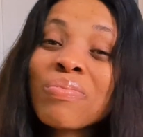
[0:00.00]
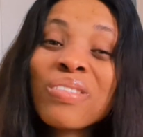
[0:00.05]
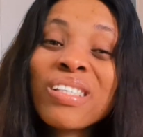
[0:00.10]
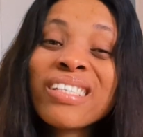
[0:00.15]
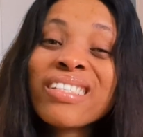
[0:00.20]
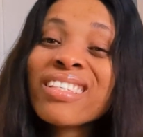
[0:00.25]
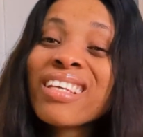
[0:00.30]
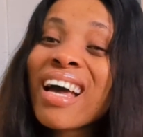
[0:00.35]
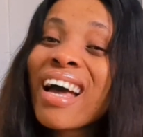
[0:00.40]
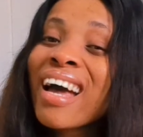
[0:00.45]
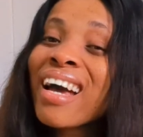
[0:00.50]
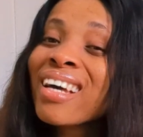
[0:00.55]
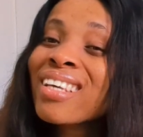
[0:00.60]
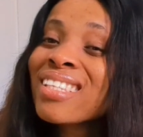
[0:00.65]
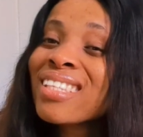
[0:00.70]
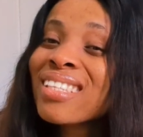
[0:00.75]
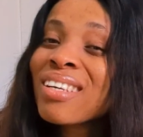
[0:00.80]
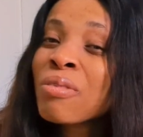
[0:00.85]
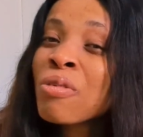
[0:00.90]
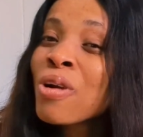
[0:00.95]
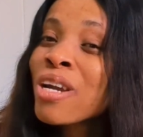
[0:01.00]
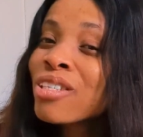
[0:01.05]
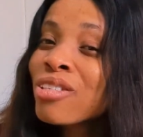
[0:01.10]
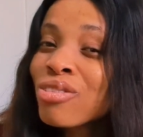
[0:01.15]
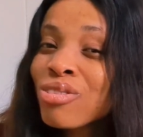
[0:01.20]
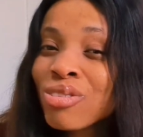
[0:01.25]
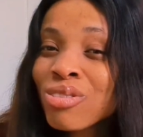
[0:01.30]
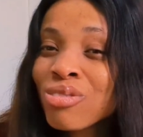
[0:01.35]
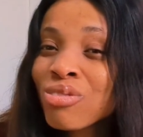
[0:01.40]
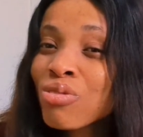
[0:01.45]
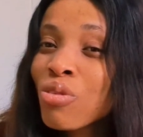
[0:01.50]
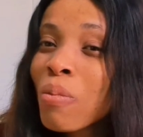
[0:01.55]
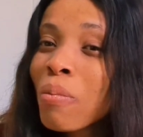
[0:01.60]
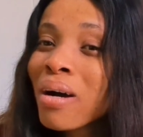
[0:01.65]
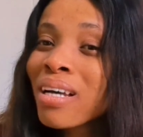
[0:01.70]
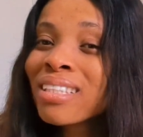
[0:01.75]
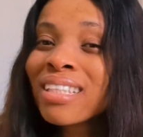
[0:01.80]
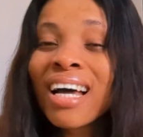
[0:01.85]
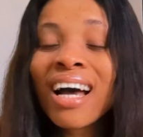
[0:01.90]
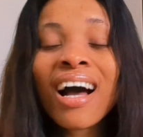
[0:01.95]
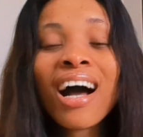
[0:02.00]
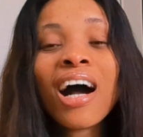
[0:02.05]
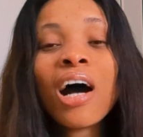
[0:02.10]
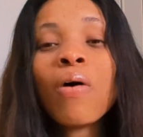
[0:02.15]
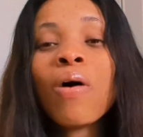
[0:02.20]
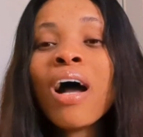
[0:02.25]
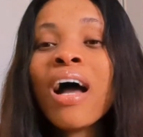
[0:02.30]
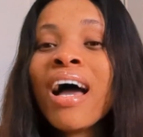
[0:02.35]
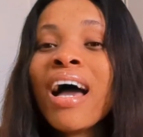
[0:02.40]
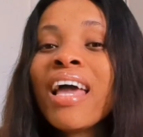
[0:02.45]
Please ask questions, no matter how.